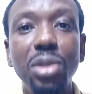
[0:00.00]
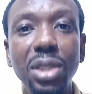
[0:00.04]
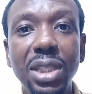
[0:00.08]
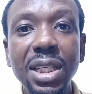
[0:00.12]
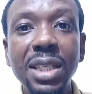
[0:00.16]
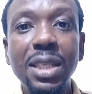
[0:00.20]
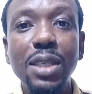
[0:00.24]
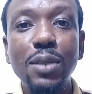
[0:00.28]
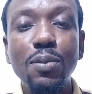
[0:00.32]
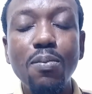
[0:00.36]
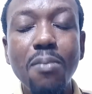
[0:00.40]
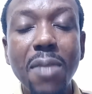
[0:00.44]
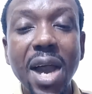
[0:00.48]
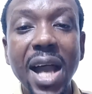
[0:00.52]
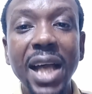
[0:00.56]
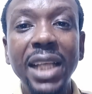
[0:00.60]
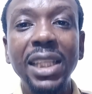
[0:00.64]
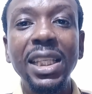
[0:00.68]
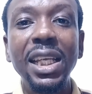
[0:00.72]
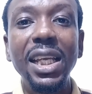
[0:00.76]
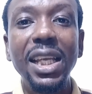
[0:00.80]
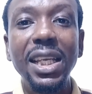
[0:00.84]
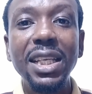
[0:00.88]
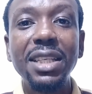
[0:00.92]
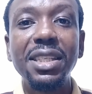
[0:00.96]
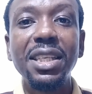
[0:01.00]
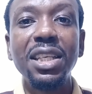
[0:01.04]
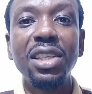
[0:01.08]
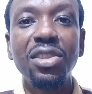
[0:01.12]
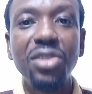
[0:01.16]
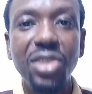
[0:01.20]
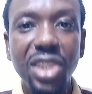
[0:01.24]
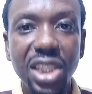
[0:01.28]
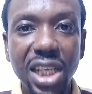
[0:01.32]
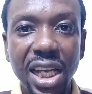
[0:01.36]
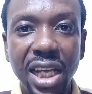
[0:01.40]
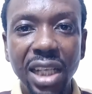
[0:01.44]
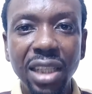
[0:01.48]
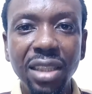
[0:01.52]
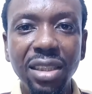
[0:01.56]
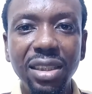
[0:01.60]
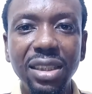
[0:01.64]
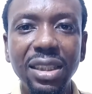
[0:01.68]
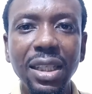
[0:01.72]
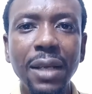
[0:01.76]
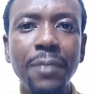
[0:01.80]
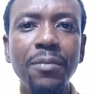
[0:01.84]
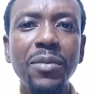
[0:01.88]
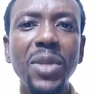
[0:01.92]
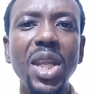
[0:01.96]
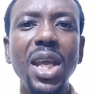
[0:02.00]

This man is in chains.